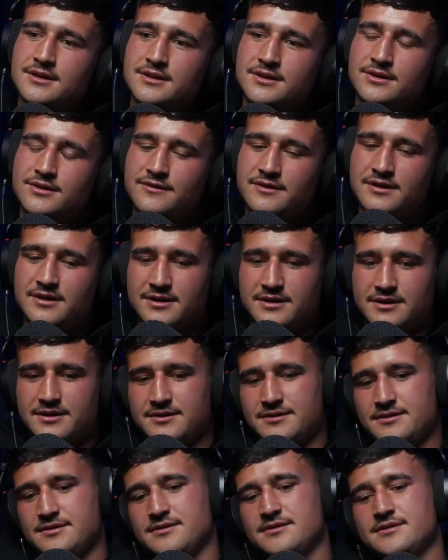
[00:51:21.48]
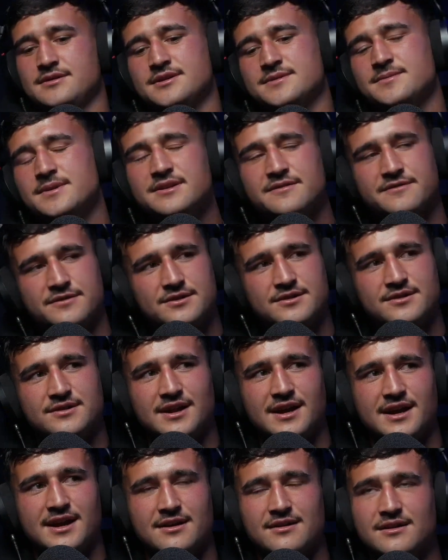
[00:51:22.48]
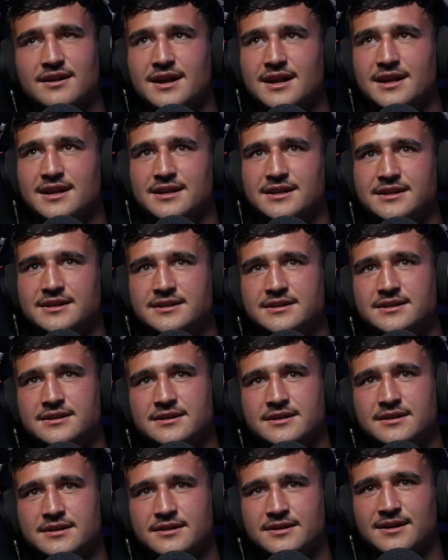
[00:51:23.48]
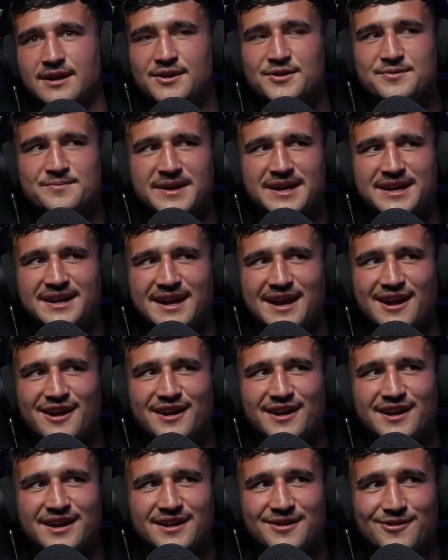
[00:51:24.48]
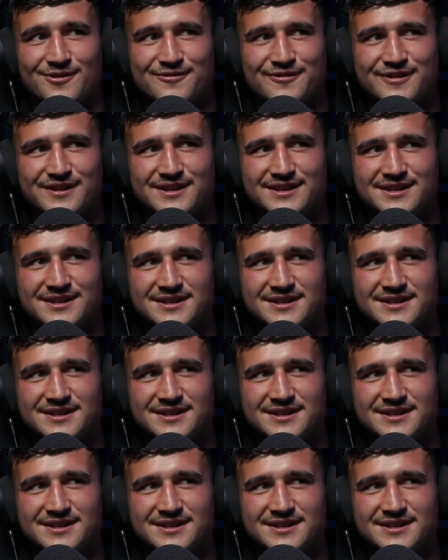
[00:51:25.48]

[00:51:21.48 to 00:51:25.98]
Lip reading: There's been a few like out lately. A good mate, Harry Godfrey.